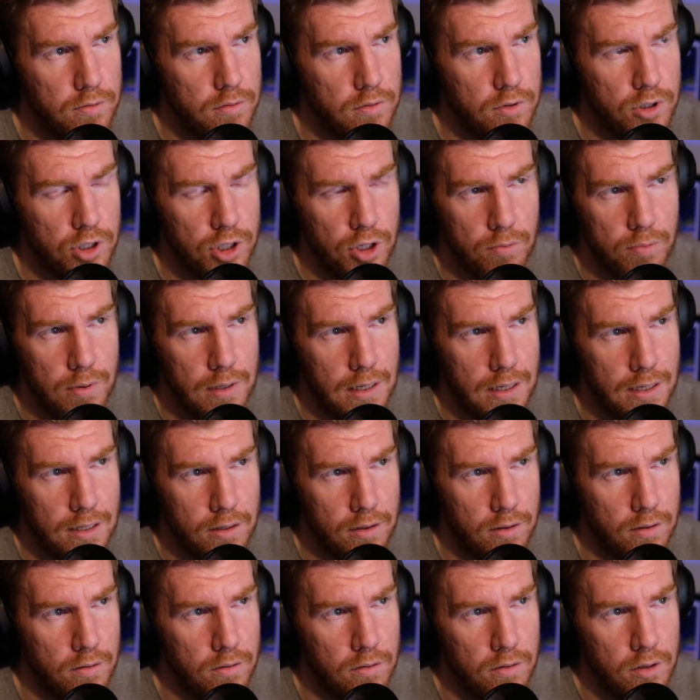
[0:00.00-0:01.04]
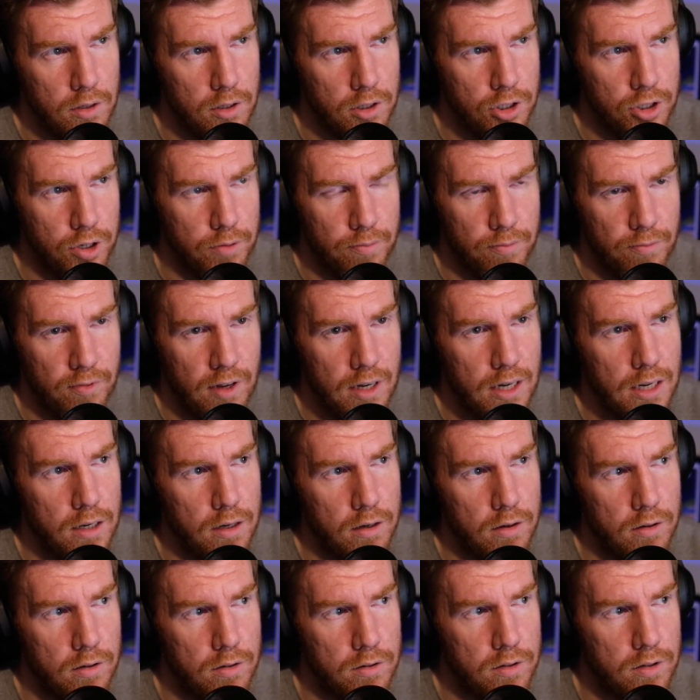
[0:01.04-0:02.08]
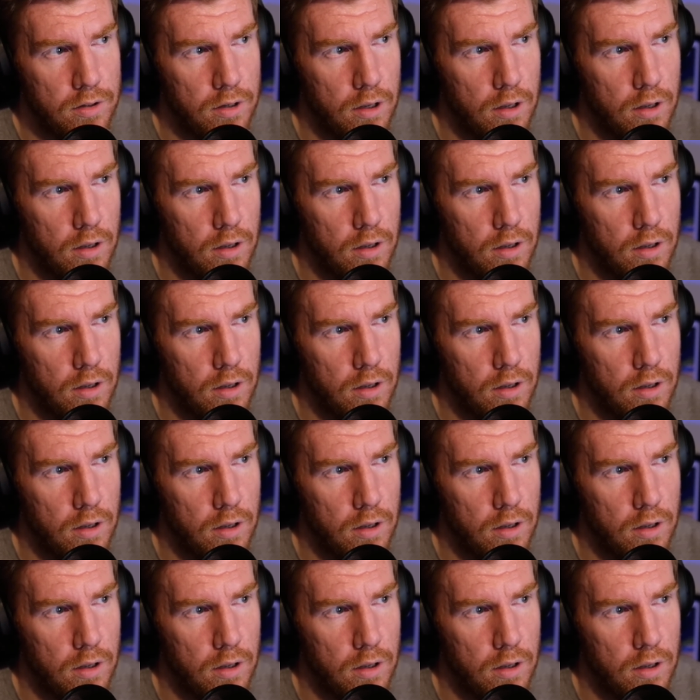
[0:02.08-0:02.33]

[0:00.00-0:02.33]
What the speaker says: stupid little dumb videos,